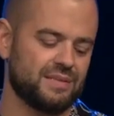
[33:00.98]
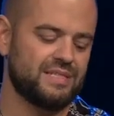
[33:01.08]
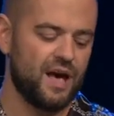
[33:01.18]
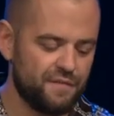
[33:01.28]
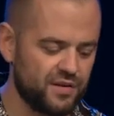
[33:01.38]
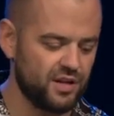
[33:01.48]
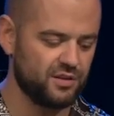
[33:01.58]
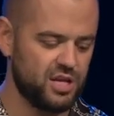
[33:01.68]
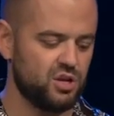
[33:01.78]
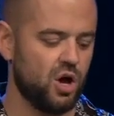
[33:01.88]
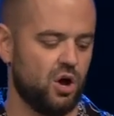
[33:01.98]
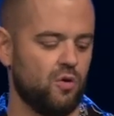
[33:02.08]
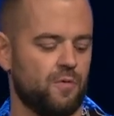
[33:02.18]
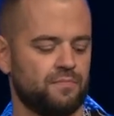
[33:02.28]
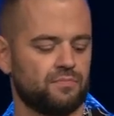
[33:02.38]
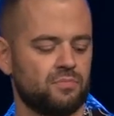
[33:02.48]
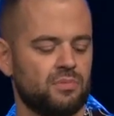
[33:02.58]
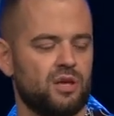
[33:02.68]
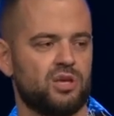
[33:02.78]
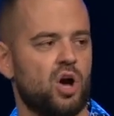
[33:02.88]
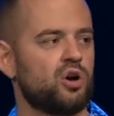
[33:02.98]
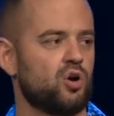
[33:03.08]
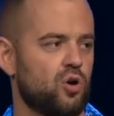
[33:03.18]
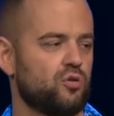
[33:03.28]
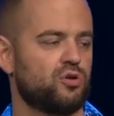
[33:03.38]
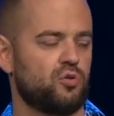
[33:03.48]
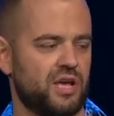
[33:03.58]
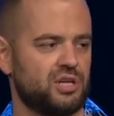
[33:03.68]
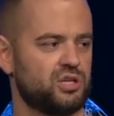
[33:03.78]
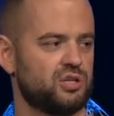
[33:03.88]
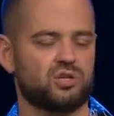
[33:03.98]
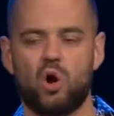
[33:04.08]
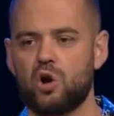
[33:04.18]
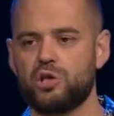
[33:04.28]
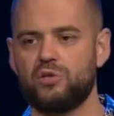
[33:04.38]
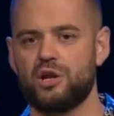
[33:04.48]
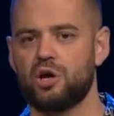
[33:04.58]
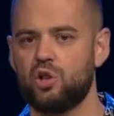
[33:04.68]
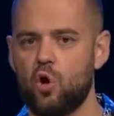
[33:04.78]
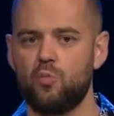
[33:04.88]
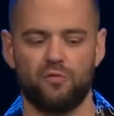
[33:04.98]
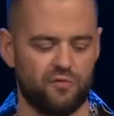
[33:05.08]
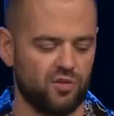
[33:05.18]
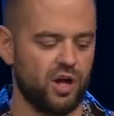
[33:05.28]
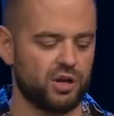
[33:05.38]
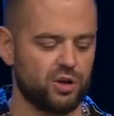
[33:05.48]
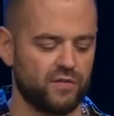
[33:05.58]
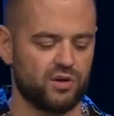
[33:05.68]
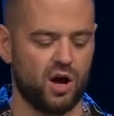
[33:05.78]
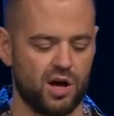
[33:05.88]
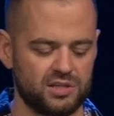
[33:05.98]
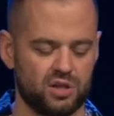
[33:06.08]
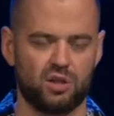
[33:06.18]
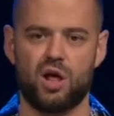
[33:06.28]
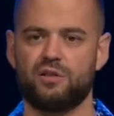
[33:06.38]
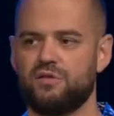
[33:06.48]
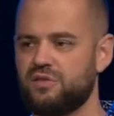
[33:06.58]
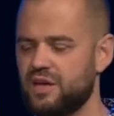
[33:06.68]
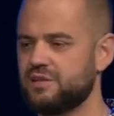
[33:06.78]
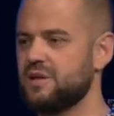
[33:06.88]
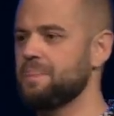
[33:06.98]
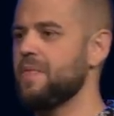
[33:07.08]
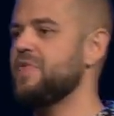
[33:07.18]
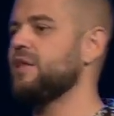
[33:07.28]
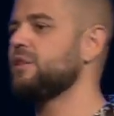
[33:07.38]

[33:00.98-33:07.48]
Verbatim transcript: definitely no. Young Earth creationists argue that a global flood could have caused a lot of the things that